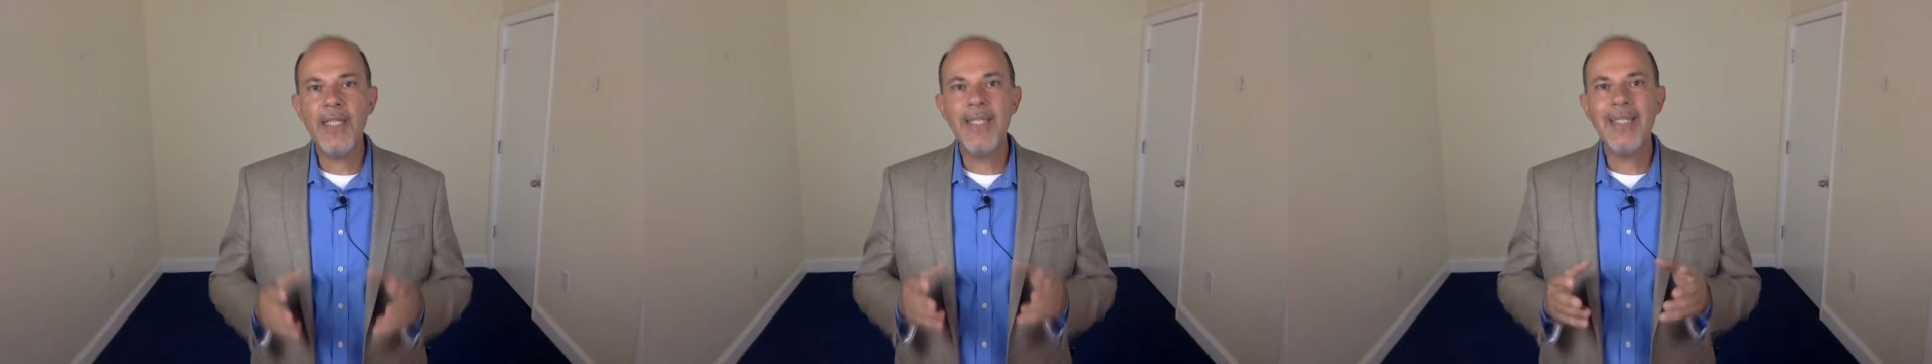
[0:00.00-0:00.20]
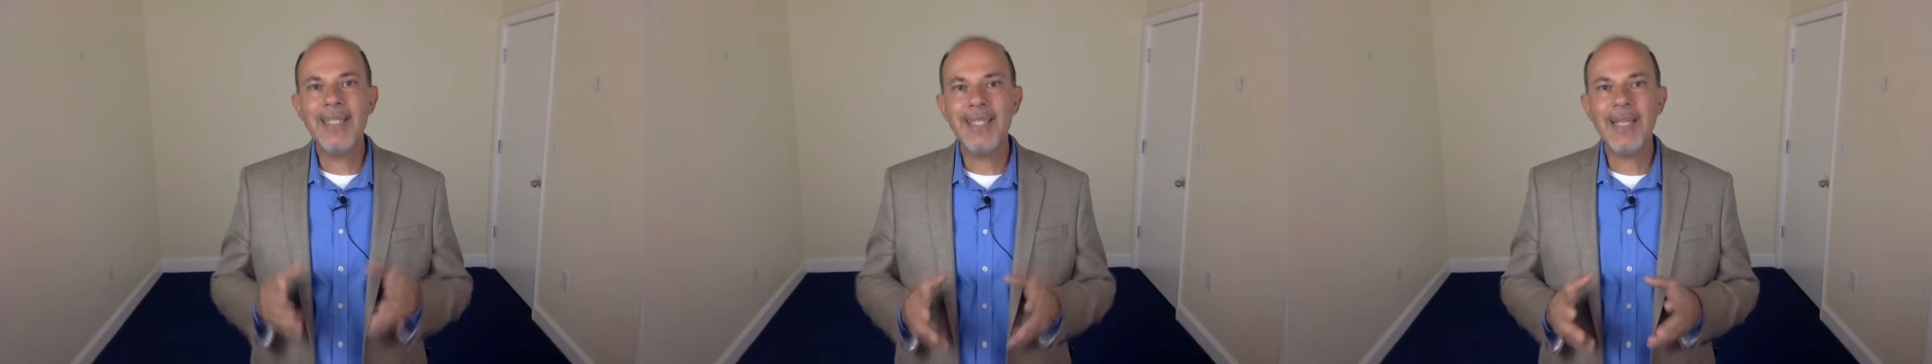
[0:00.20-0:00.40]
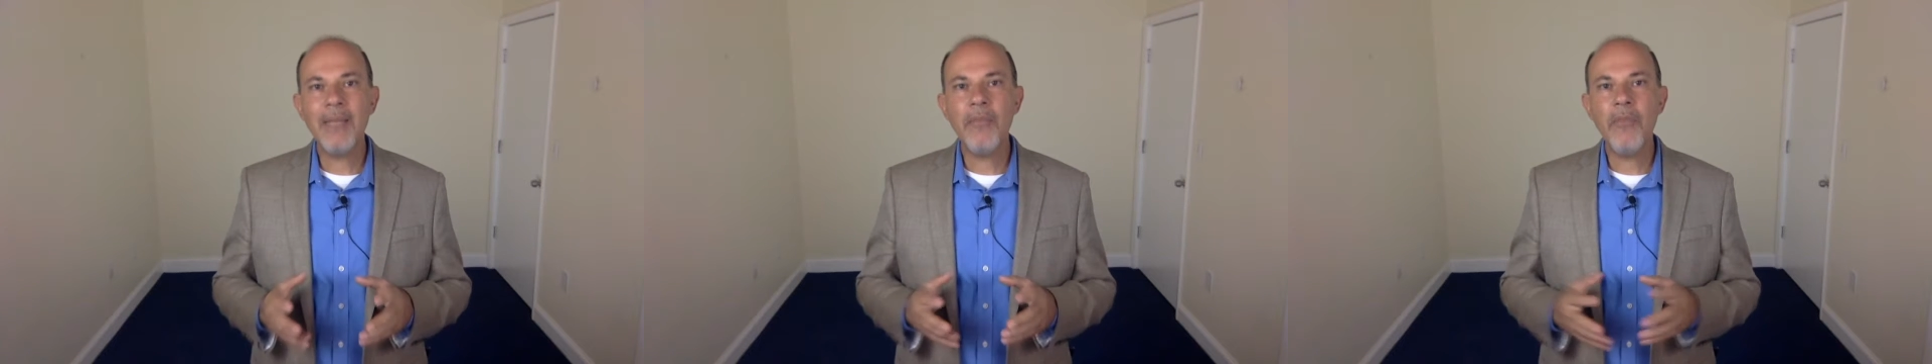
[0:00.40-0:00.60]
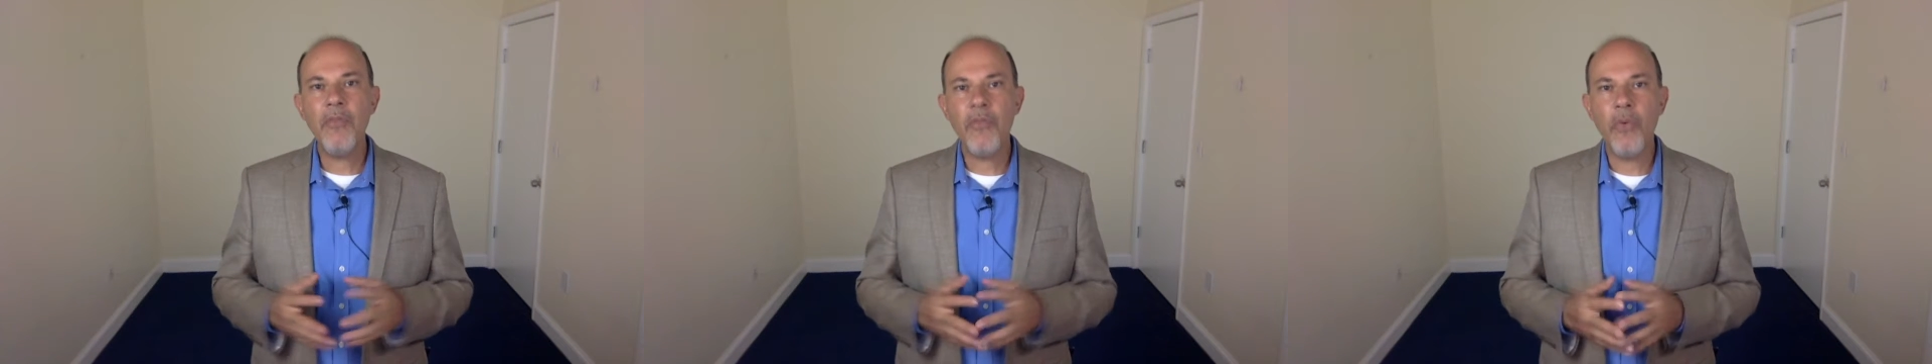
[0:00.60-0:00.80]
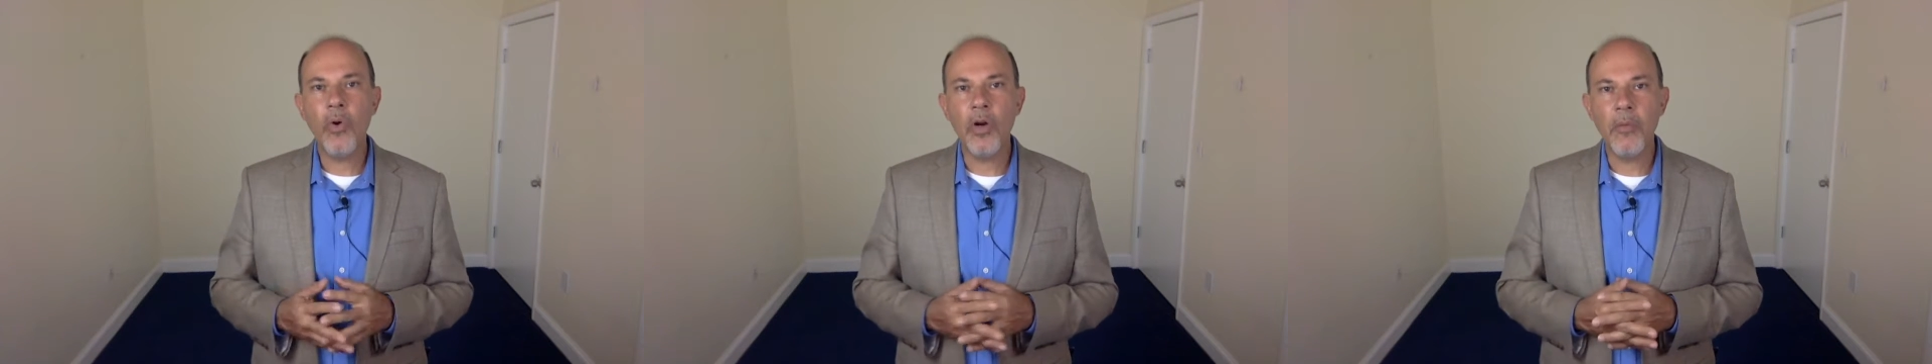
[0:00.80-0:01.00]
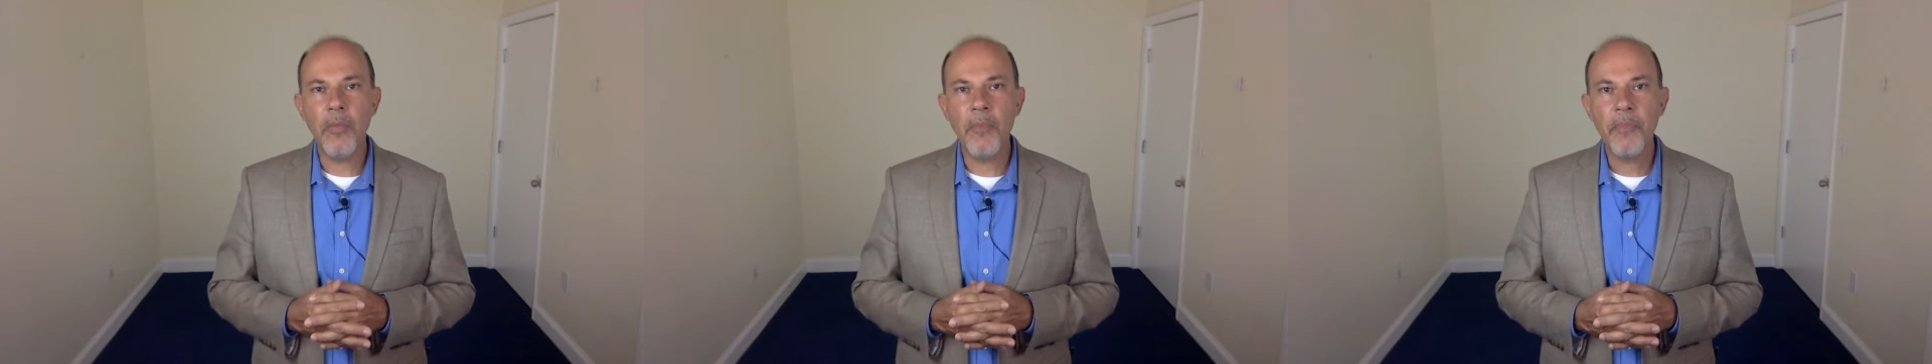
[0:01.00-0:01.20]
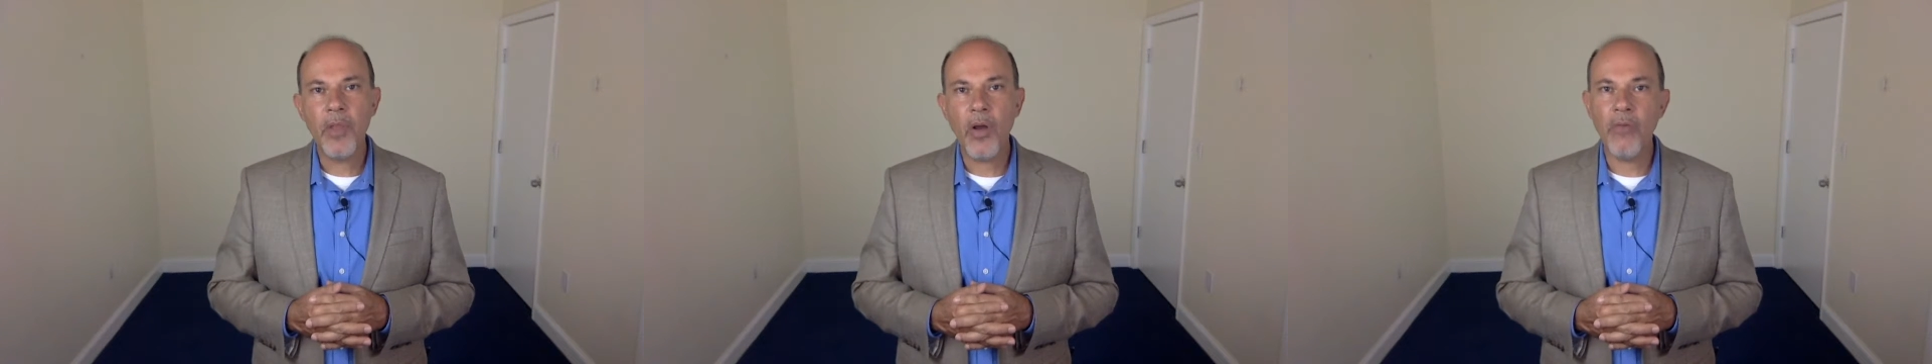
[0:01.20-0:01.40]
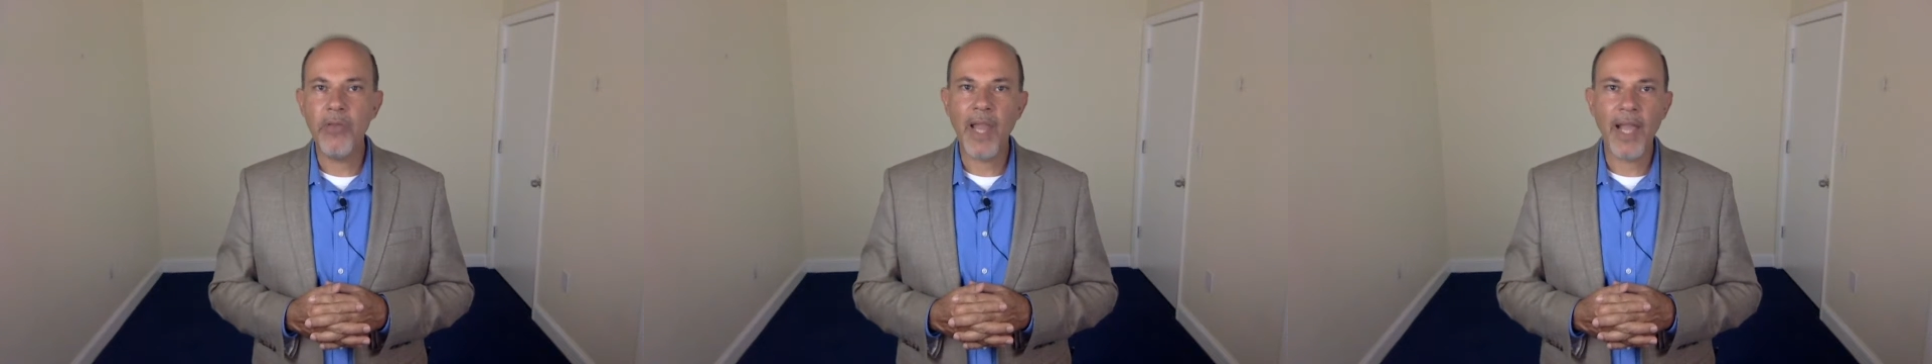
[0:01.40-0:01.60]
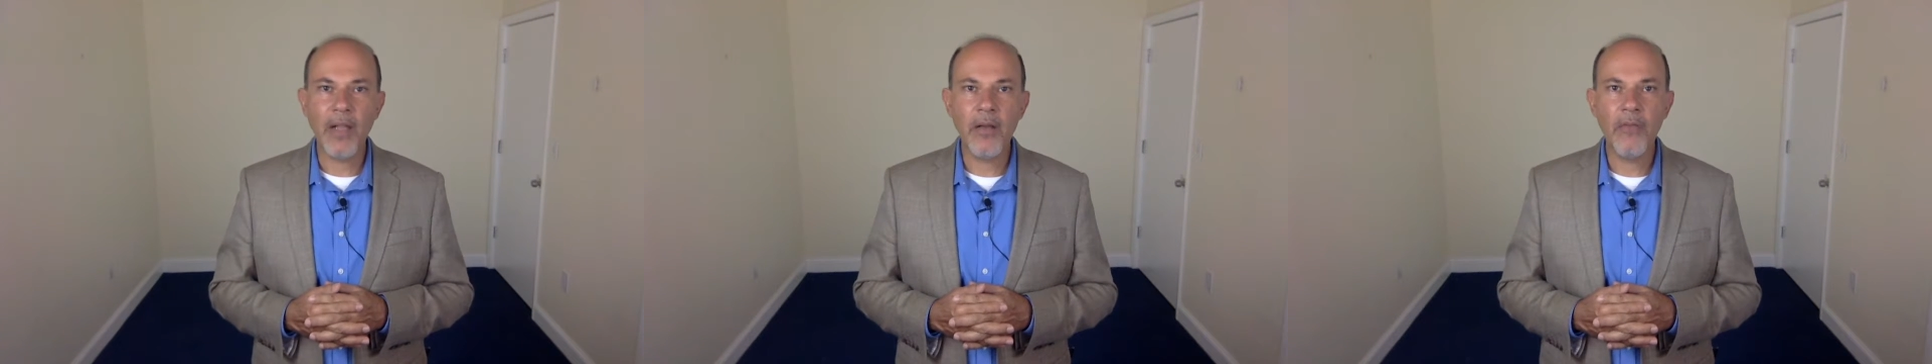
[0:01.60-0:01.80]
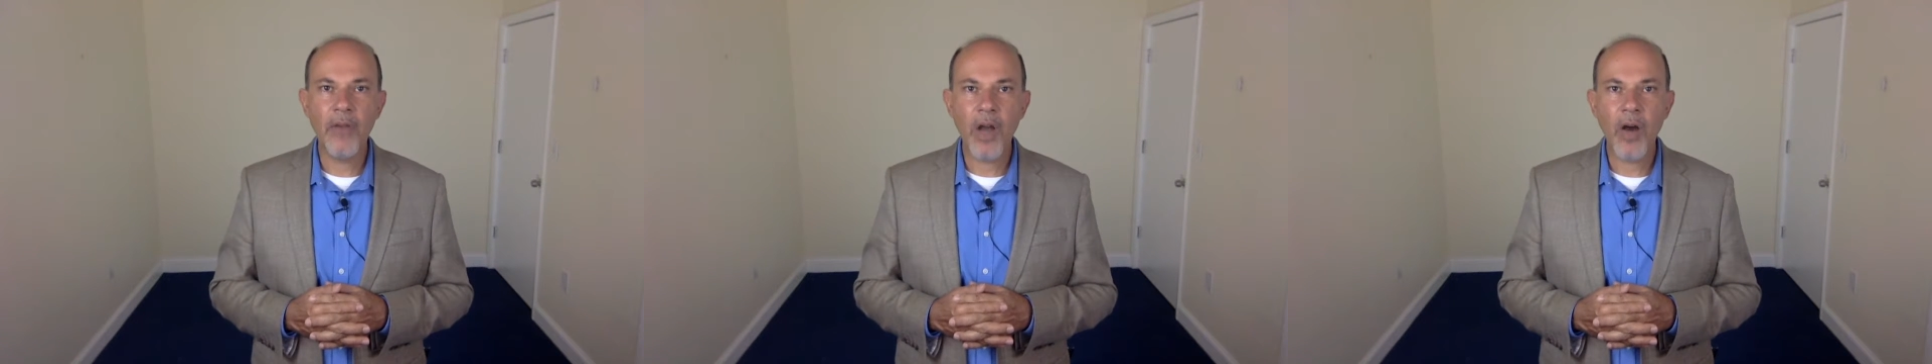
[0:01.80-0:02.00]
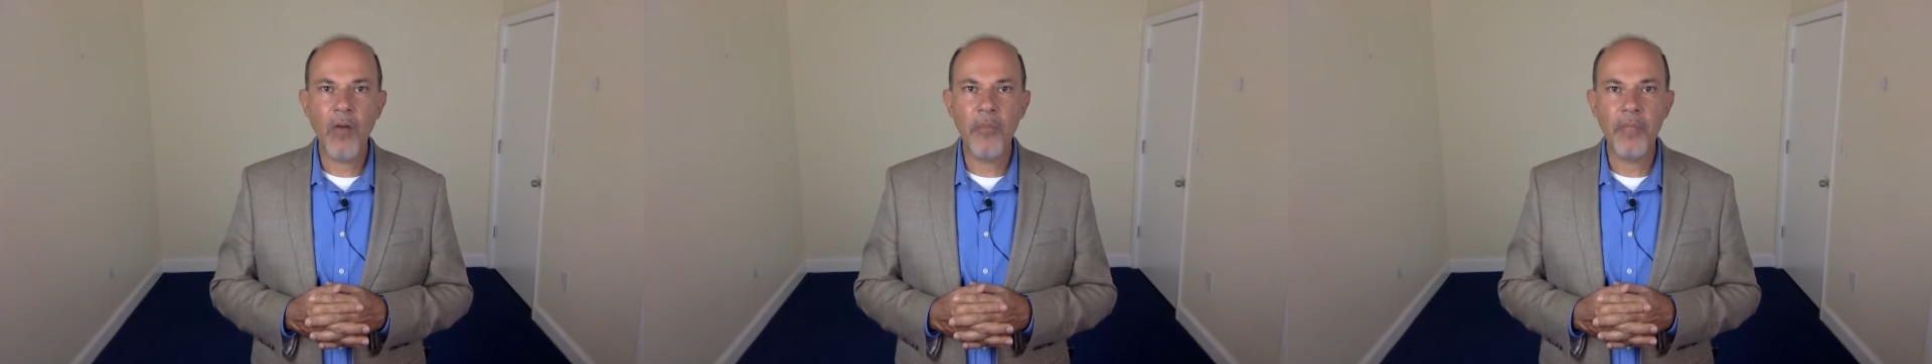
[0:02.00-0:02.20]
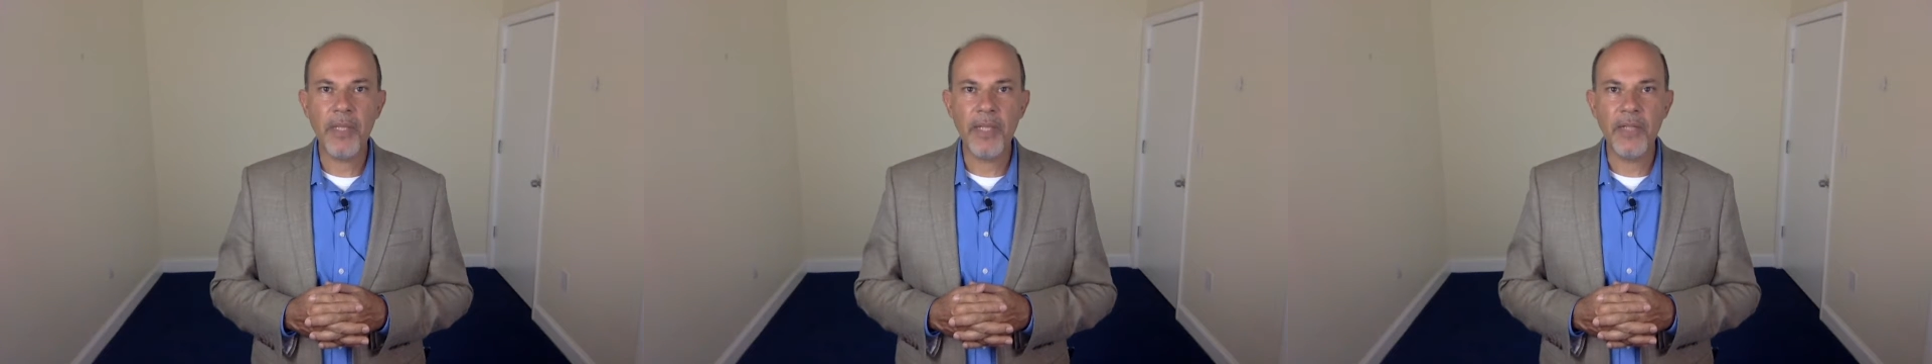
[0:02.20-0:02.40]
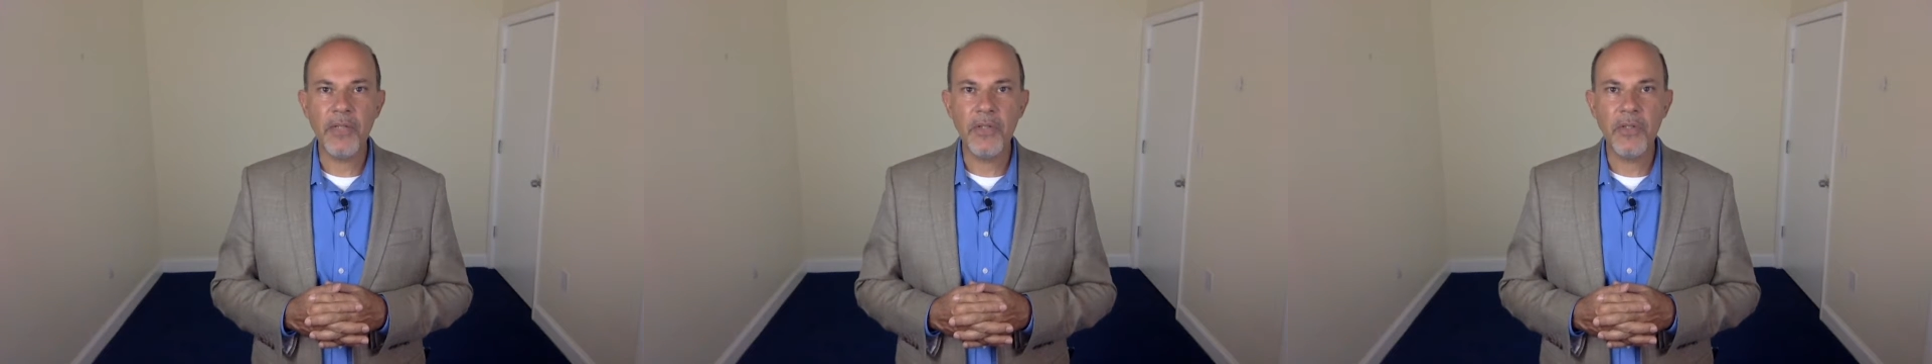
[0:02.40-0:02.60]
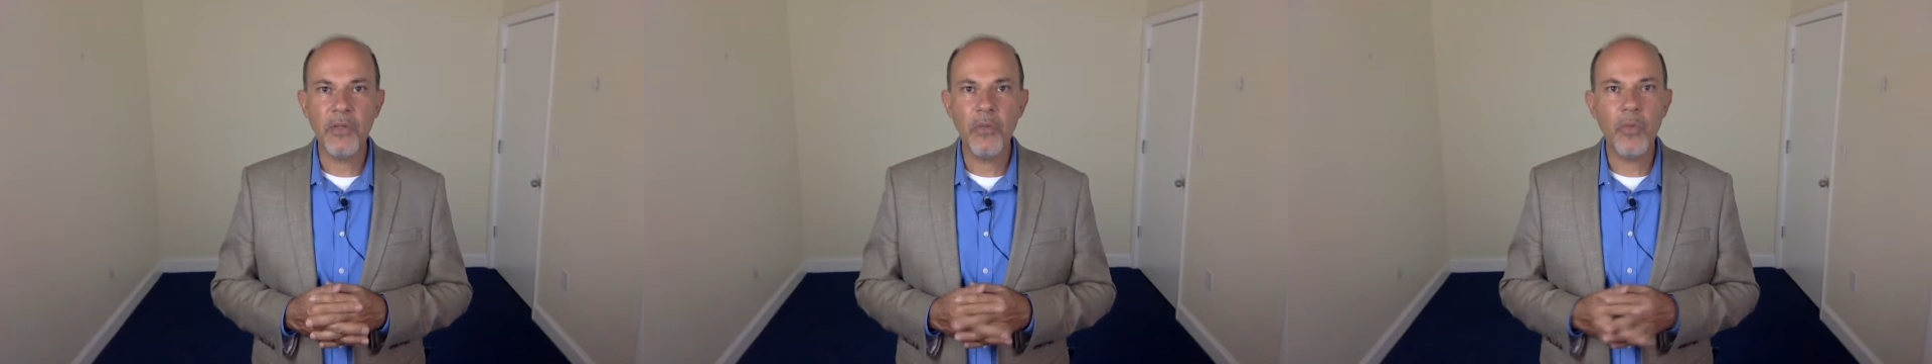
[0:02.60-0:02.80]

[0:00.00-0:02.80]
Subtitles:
some form of lack of competence.